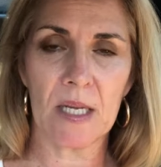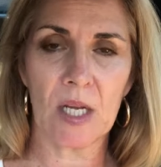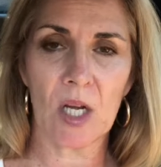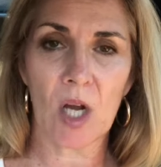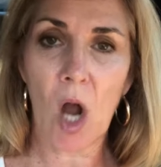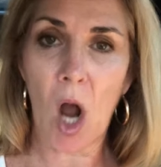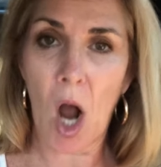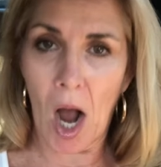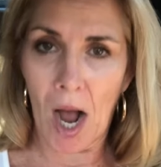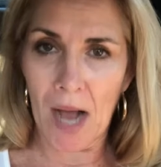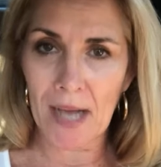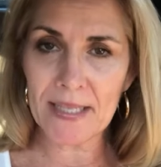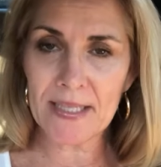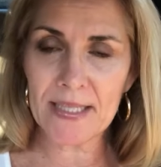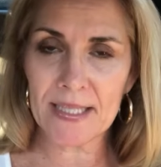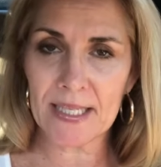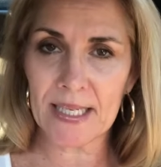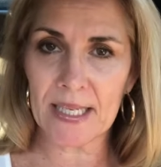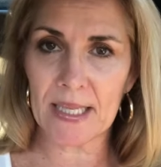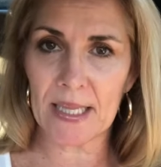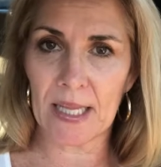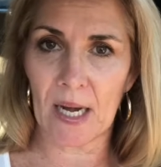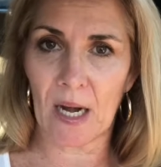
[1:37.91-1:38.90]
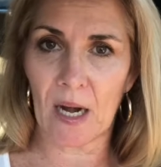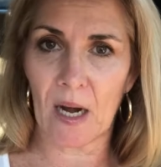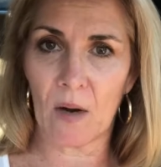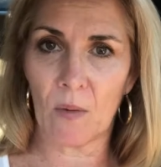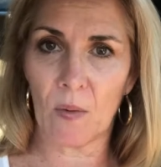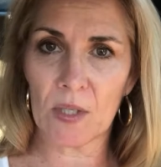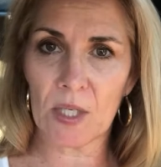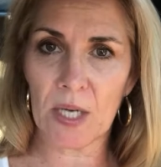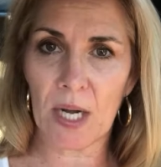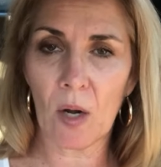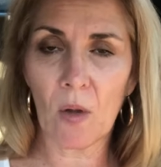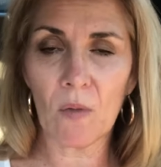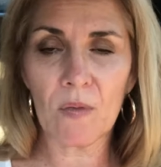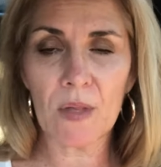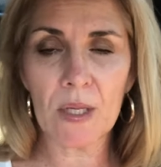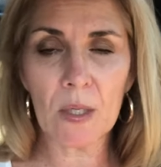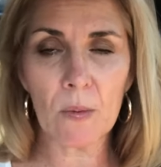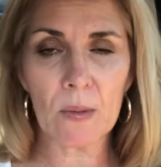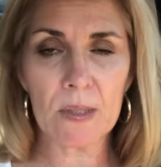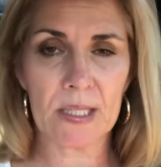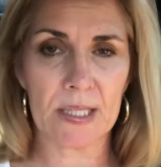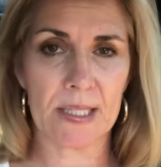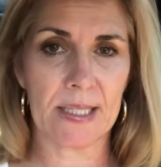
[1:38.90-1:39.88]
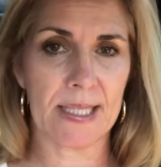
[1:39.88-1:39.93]
cost in there, which I don't think
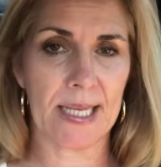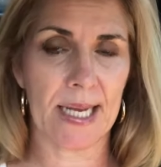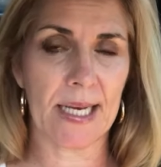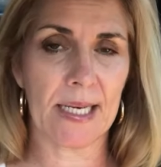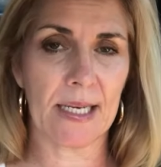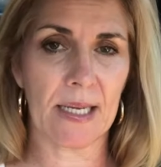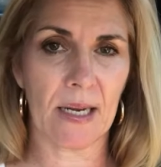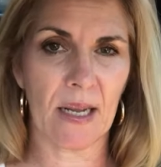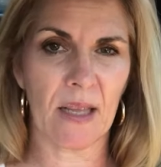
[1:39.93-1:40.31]
was intended.